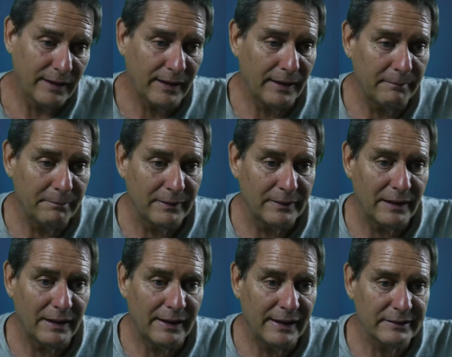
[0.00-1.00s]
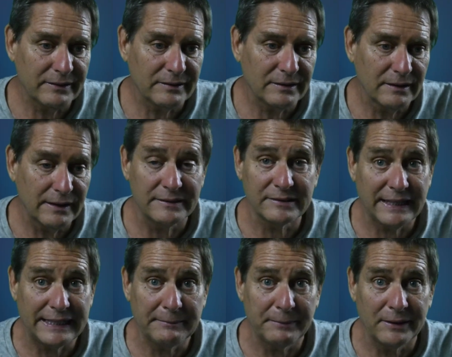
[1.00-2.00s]
I'm not, it's
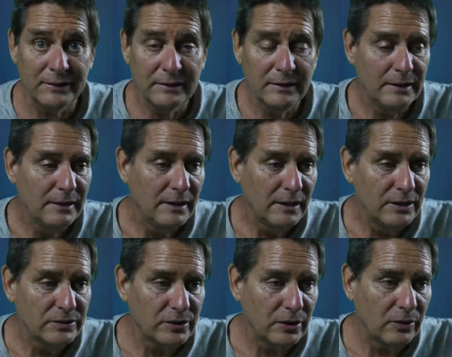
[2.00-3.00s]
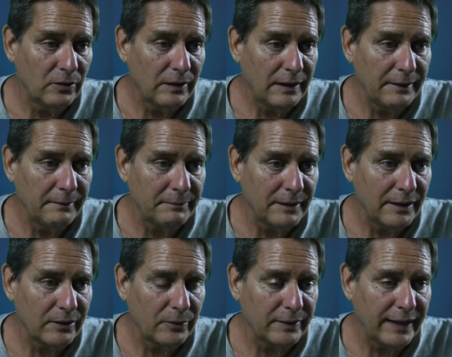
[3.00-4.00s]
Tampa. So I'm
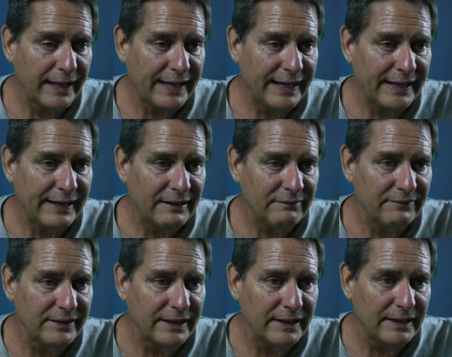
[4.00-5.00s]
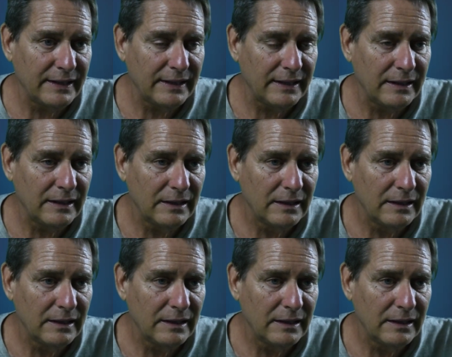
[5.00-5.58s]
not going to have any